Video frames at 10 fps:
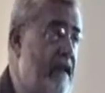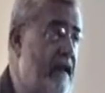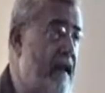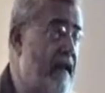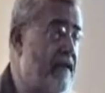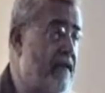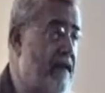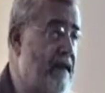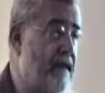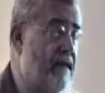You got your
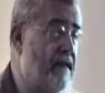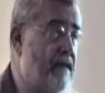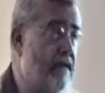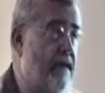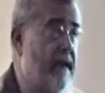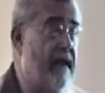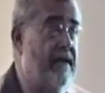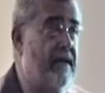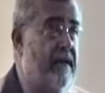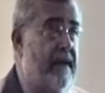kid at the zoo. You
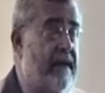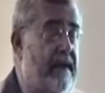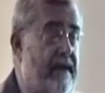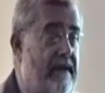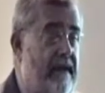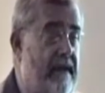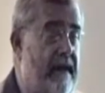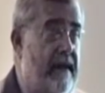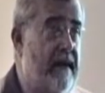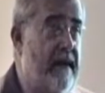got your kid at
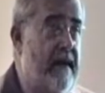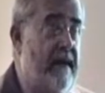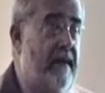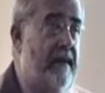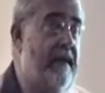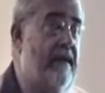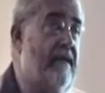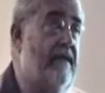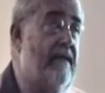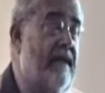Disneyland. You've been there
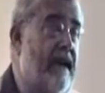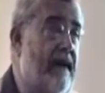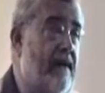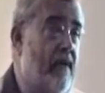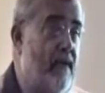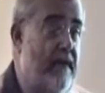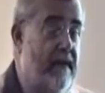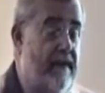since 9 in the morning.